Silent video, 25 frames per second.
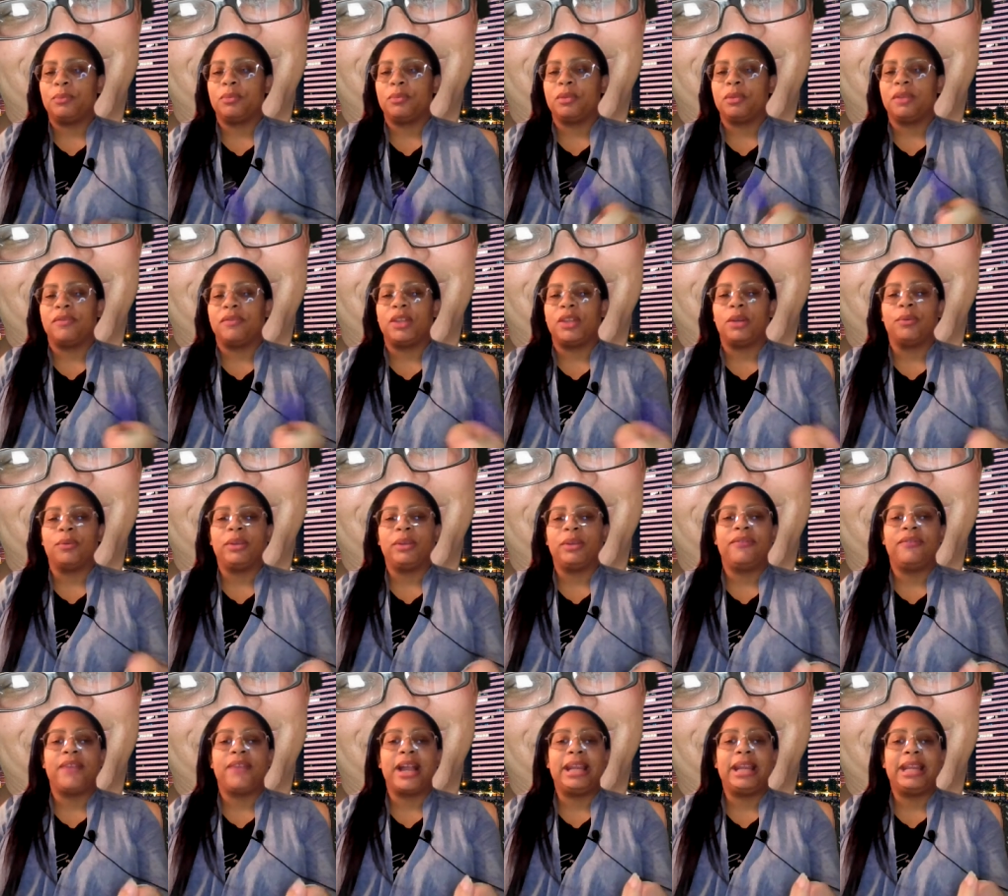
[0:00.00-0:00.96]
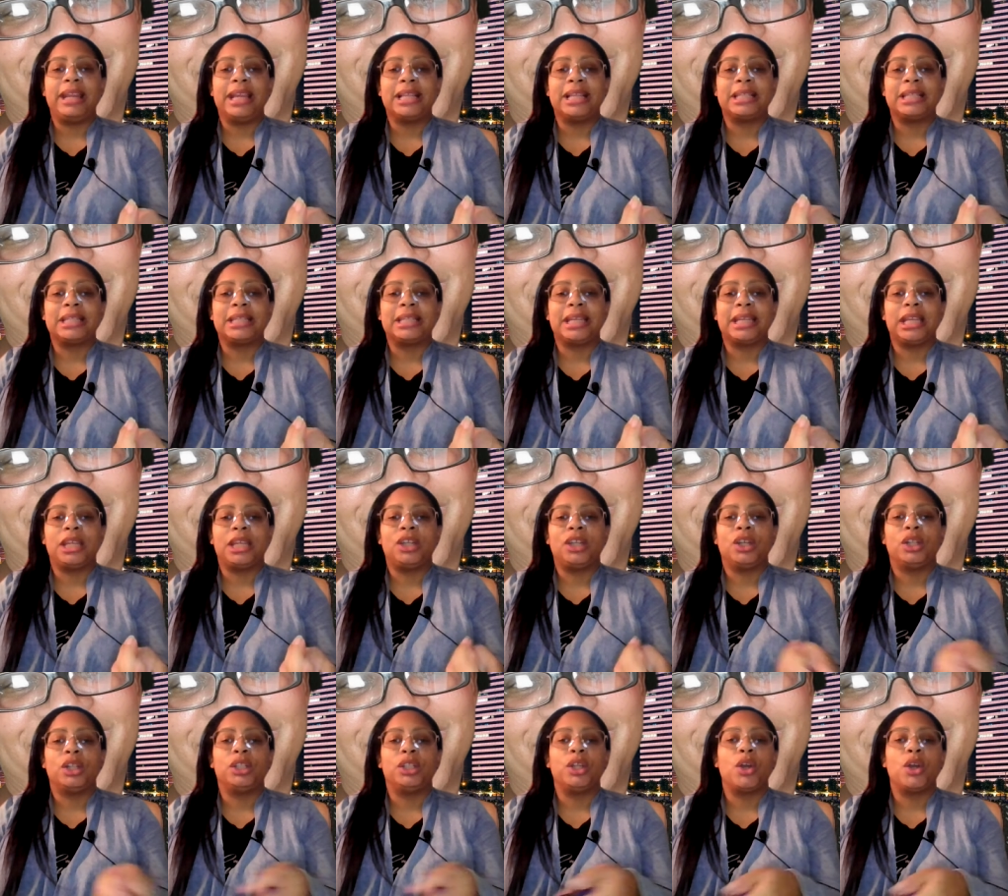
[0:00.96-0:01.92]
if they're refinancing
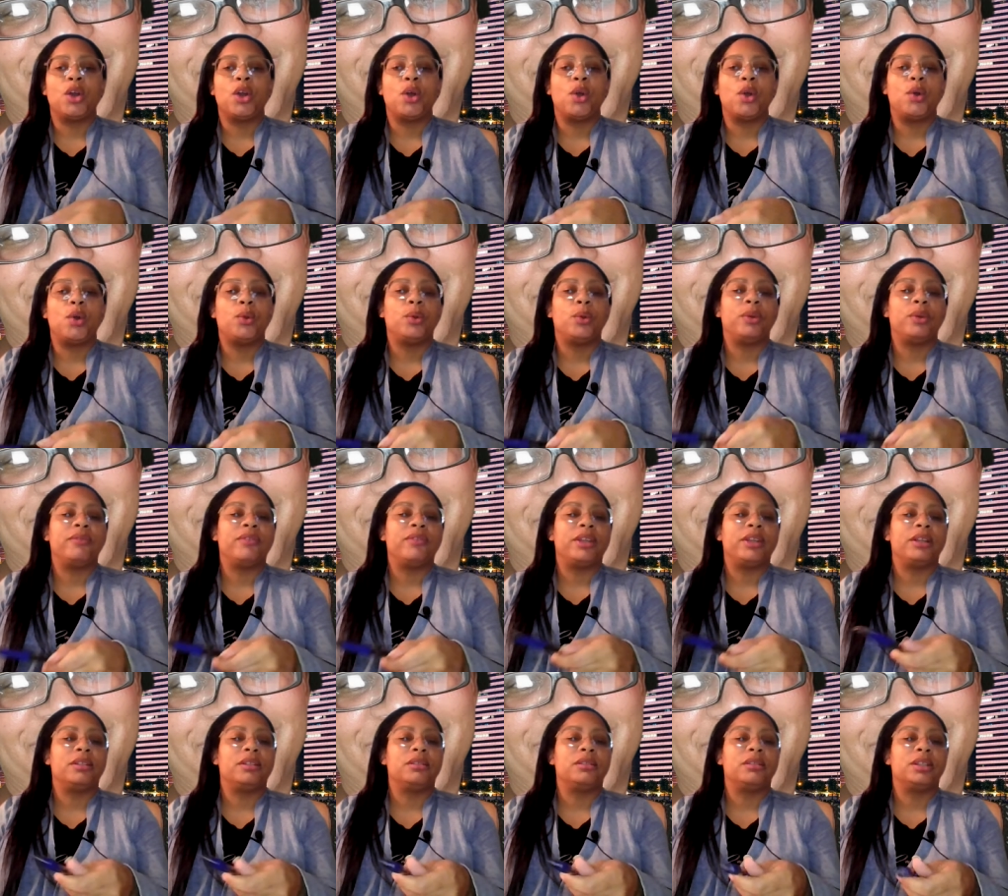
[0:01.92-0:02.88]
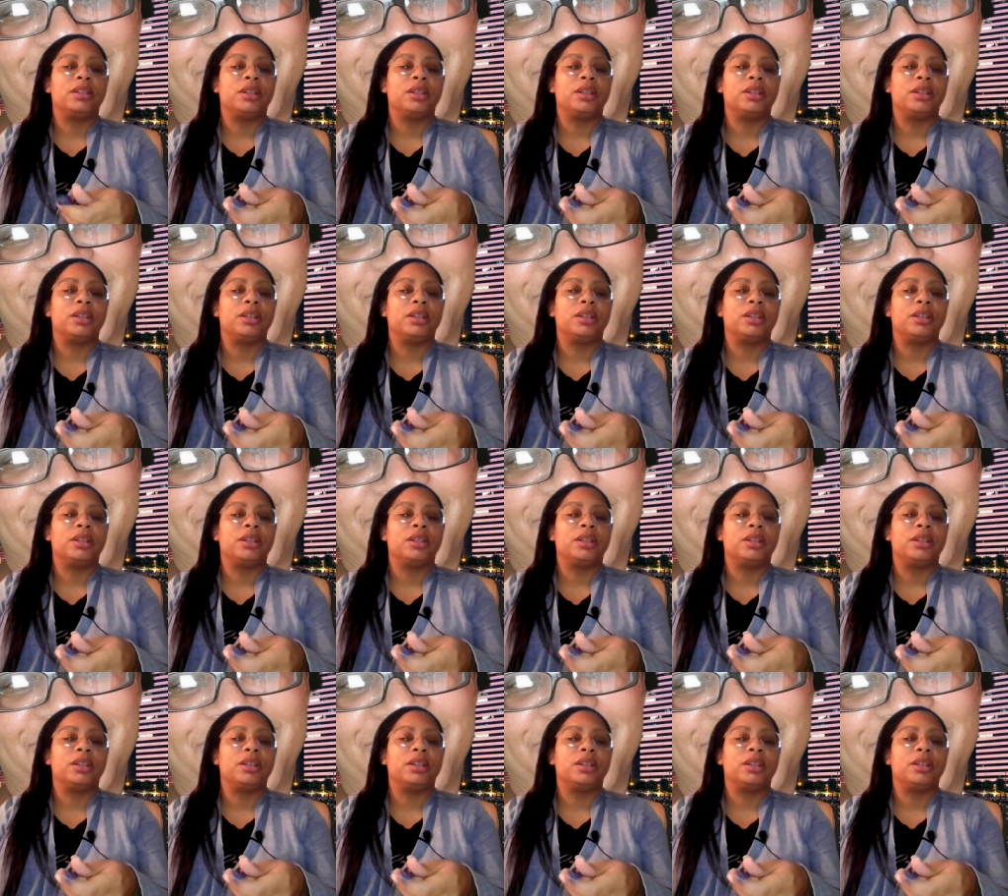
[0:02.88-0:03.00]
your loan, or if they're,